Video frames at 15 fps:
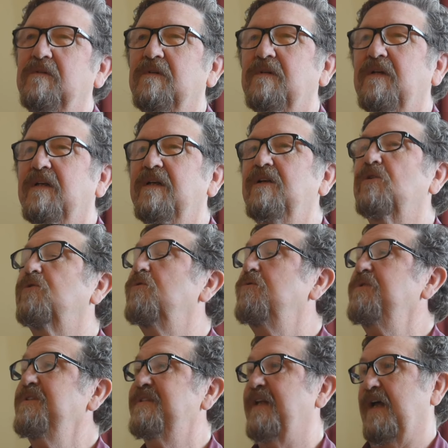It
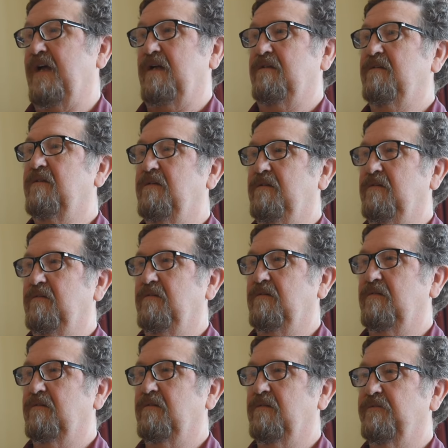includes that.
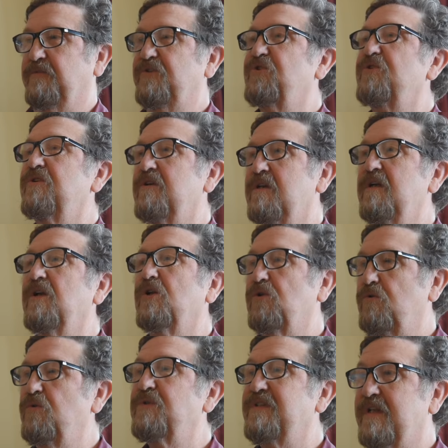For sure, it
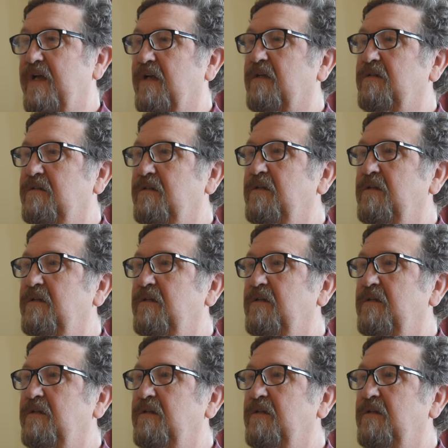includes that.